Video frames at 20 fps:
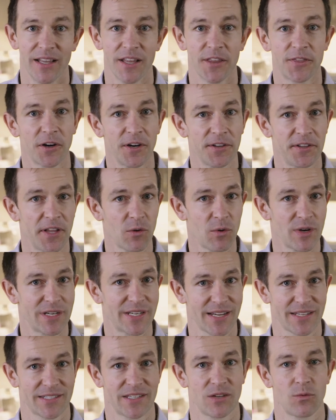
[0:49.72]
The third thing we
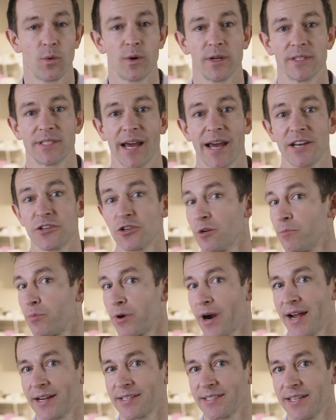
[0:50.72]
tested was hydrogen
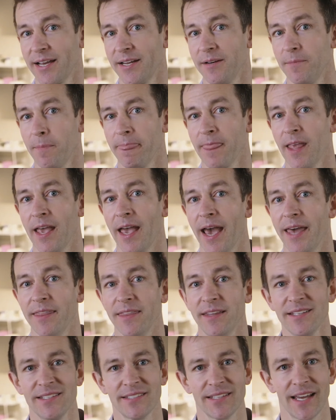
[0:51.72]
peroxide, and
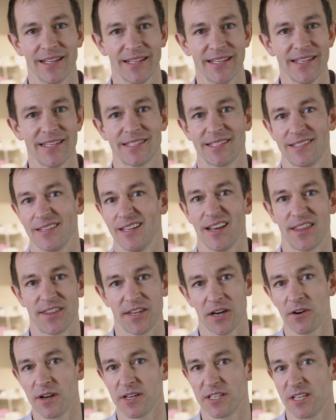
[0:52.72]
this, at least in
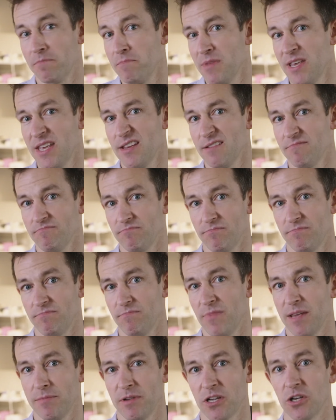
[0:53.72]
theory to me,
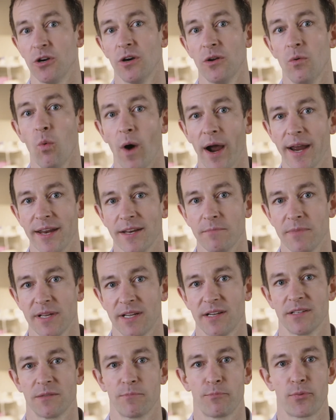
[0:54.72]
maybe could whiten
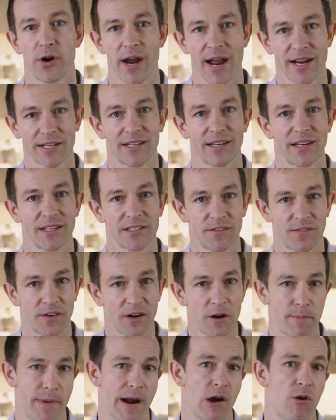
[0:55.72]
because peroxide is a
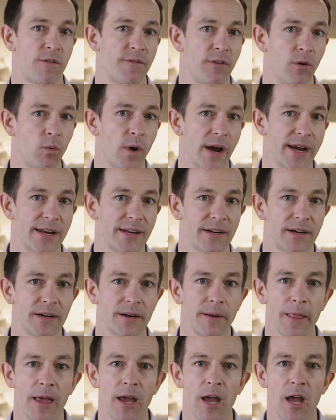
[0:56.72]
very powerful whitener,
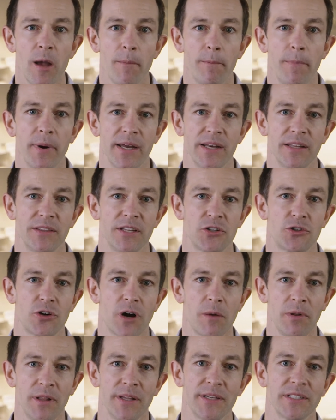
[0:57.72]
but the
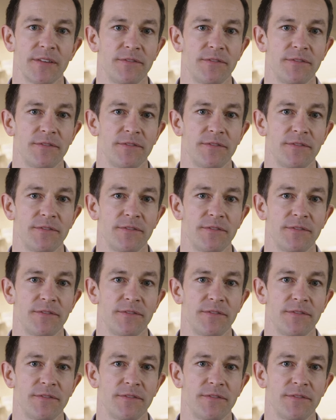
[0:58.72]
trouble is